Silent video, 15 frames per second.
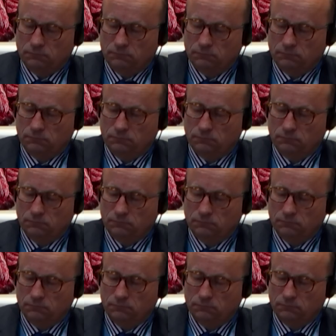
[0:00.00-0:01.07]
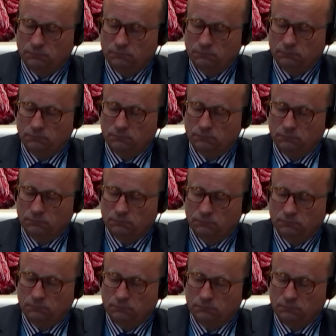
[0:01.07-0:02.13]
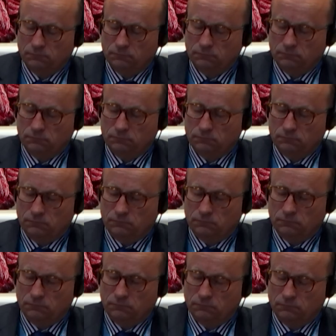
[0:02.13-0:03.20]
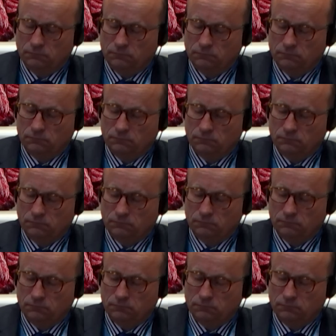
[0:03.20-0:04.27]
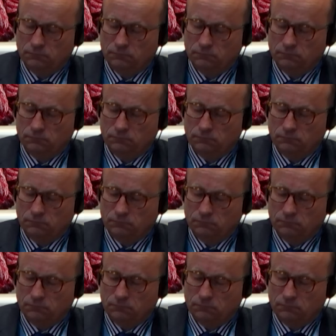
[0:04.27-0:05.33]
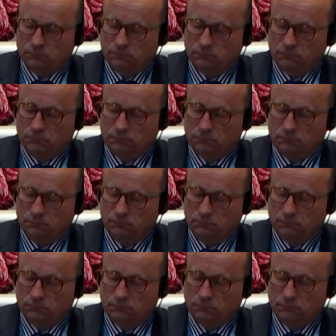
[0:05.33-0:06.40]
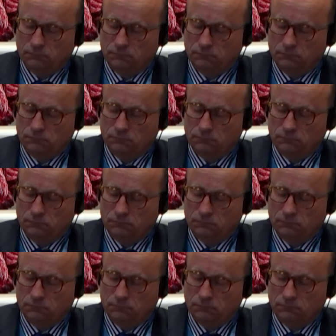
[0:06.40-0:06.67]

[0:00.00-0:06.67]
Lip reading: No words are spoken by the person on screen.